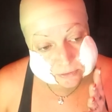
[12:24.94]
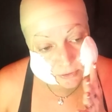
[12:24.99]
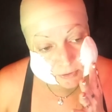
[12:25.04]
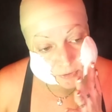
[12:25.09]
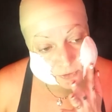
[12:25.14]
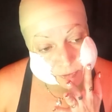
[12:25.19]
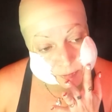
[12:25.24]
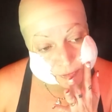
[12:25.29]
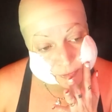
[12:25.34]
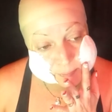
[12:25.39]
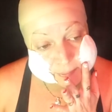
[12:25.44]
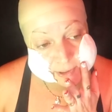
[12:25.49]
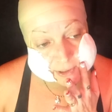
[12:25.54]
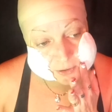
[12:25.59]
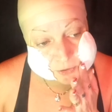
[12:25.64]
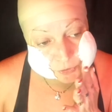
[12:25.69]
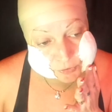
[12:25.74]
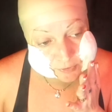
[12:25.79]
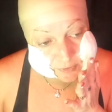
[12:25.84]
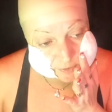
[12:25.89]
So it'll be
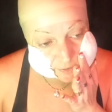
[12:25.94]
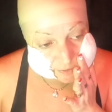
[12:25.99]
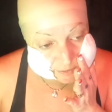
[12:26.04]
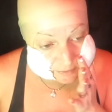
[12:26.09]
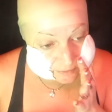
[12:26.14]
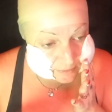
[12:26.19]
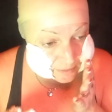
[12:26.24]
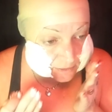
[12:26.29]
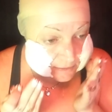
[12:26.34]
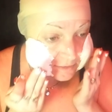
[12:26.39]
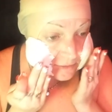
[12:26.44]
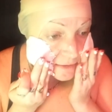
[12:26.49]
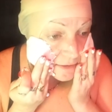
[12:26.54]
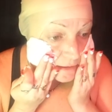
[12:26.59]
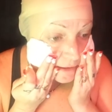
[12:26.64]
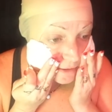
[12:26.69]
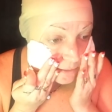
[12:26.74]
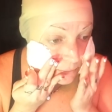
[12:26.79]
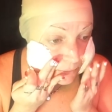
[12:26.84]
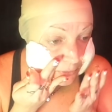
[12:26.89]
interesting to see
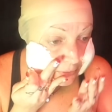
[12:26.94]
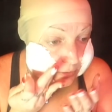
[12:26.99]
how it